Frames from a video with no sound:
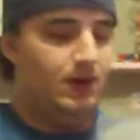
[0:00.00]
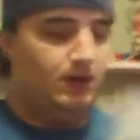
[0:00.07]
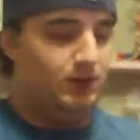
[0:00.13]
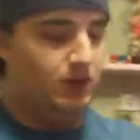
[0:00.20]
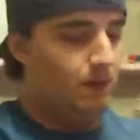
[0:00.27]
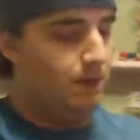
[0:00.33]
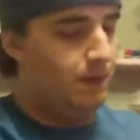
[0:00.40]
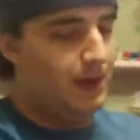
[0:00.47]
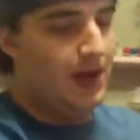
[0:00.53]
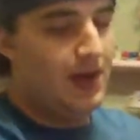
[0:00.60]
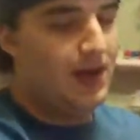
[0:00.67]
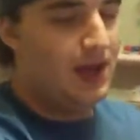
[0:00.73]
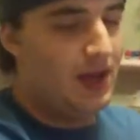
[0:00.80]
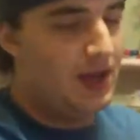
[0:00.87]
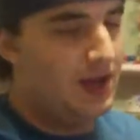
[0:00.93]
Superman
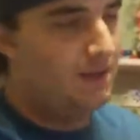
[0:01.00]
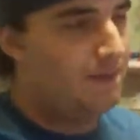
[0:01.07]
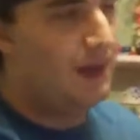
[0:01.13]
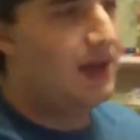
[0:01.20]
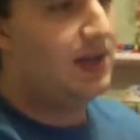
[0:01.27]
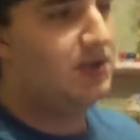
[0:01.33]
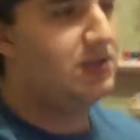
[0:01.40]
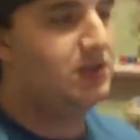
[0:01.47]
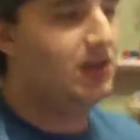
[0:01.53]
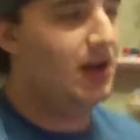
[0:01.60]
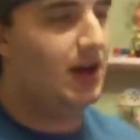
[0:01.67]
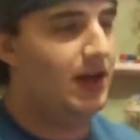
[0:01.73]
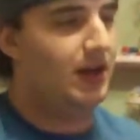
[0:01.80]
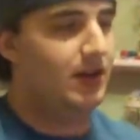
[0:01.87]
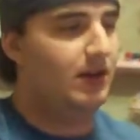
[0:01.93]
80-Page
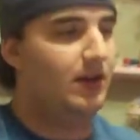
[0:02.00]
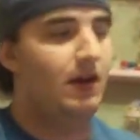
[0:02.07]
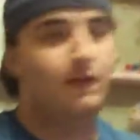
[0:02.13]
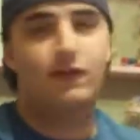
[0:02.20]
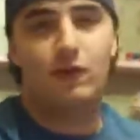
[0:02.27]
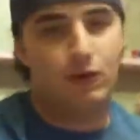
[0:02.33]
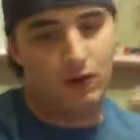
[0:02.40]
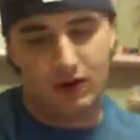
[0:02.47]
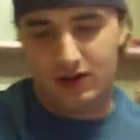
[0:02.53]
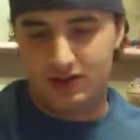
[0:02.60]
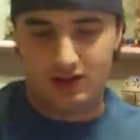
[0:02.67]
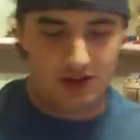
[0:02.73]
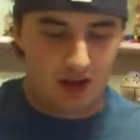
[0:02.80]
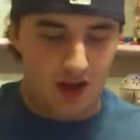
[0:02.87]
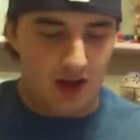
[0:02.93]
Giant, of course...